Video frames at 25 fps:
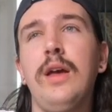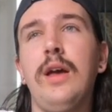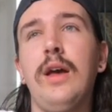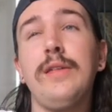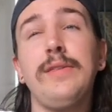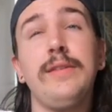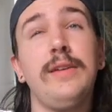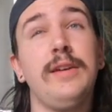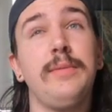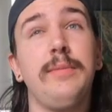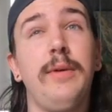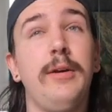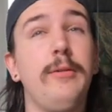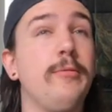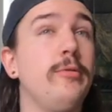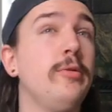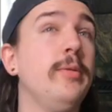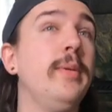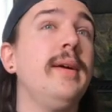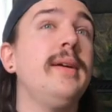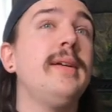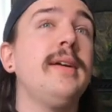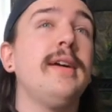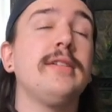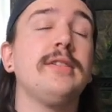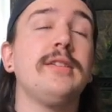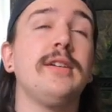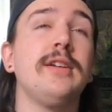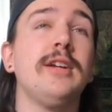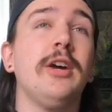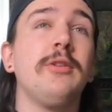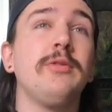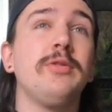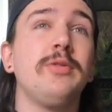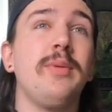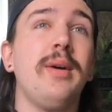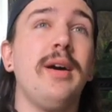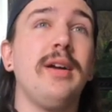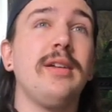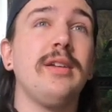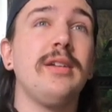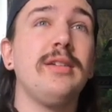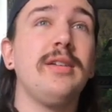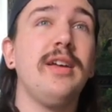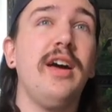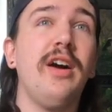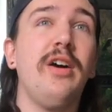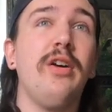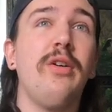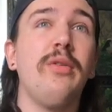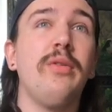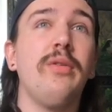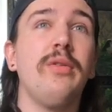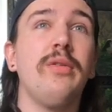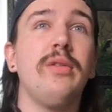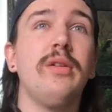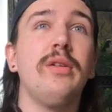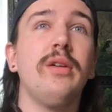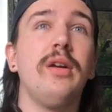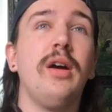And then my roommate actually comes back to town